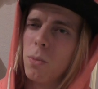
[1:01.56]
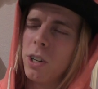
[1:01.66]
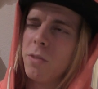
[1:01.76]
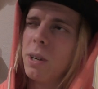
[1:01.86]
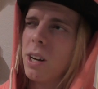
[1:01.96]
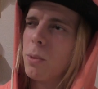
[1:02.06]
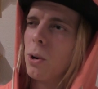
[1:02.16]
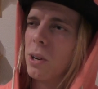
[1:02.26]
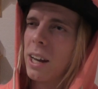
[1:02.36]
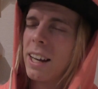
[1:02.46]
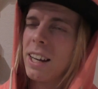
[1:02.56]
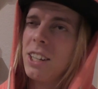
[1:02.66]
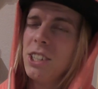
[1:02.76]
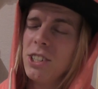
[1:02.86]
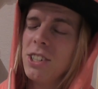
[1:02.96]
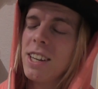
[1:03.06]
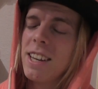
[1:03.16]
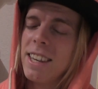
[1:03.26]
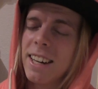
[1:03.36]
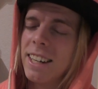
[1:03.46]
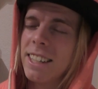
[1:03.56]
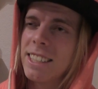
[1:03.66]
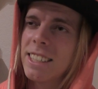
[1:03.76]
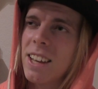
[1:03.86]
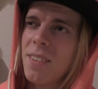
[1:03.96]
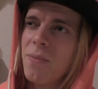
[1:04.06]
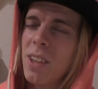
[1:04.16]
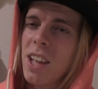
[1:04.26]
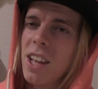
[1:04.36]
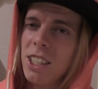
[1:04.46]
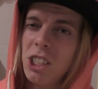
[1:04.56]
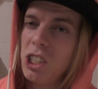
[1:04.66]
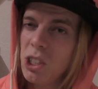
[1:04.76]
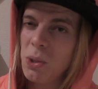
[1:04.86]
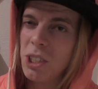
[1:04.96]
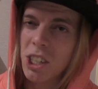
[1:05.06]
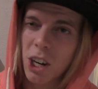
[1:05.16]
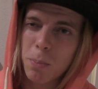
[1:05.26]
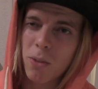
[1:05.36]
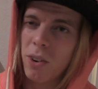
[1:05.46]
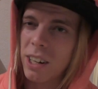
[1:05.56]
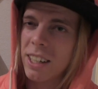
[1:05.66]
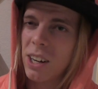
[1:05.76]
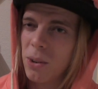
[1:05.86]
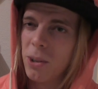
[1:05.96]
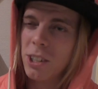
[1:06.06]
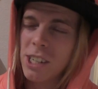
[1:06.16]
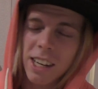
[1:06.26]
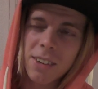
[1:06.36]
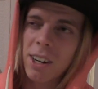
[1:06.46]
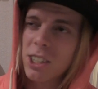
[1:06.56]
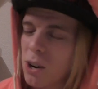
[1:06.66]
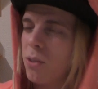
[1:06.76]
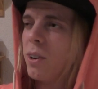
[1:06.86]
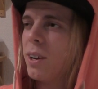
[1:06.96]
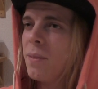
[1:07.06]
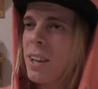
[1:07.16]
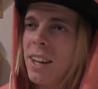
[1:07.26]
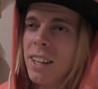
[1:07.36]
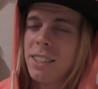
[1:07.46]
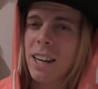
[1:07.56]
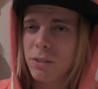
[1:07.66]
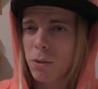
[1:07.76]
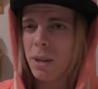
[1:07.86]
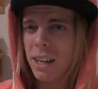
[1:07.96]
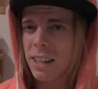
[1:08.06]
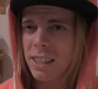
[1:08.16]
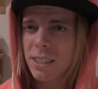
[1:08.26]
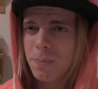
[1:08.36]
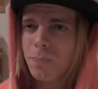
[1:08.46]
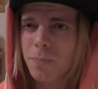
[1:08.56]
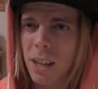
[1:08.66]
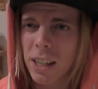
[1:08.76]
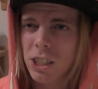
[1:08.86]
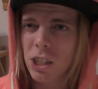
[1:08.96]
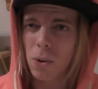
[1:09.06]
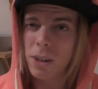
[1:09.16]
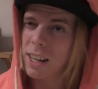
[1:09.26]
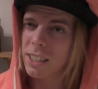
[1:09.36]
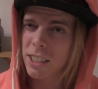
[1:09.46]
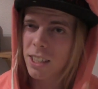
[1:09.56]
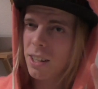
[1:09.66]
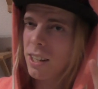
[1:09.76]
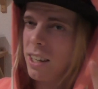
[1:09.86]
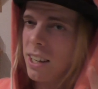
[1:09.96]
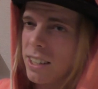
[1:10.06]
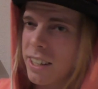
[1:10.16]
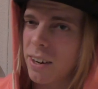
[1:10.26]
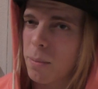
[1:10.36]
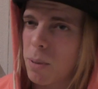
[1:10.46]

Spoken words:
when you've been abroad. Like, a good, nice, juicy cup of fucking Glorious Lindvall's coffee. So that's for me, at least. So, that's the integral